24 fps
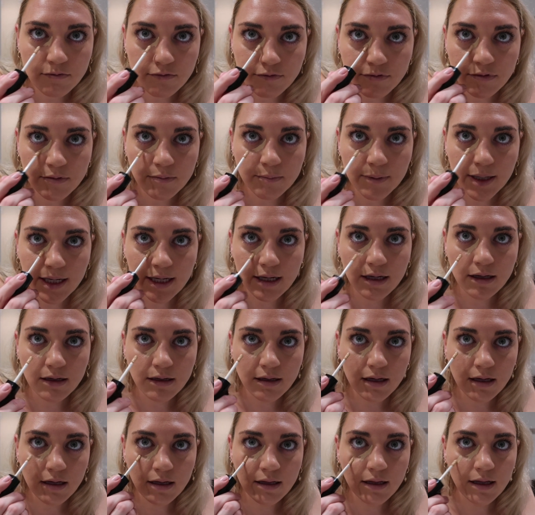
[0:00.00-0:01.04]
for me.
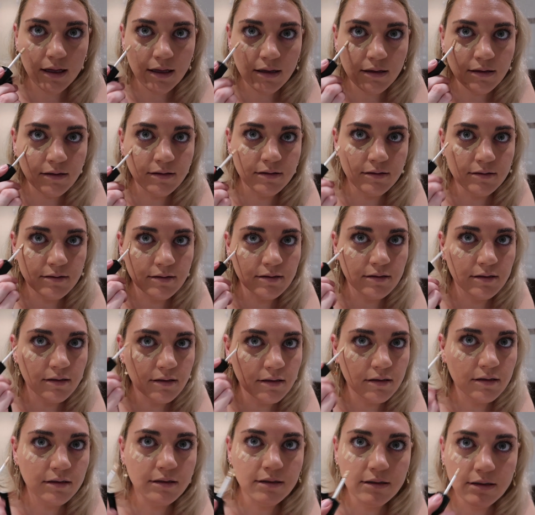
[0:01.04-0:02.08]
Yeah, that looks
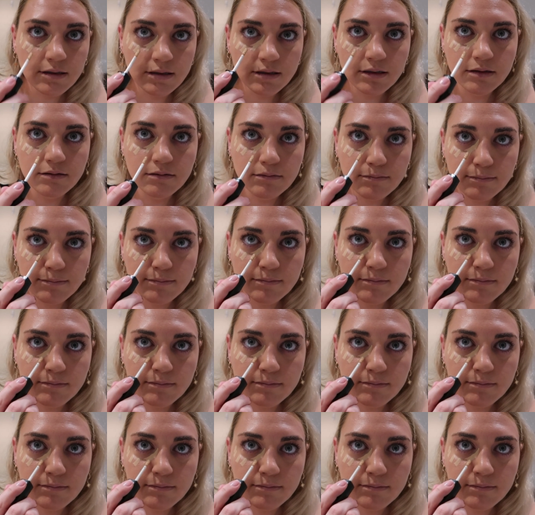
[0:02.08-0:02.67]
good.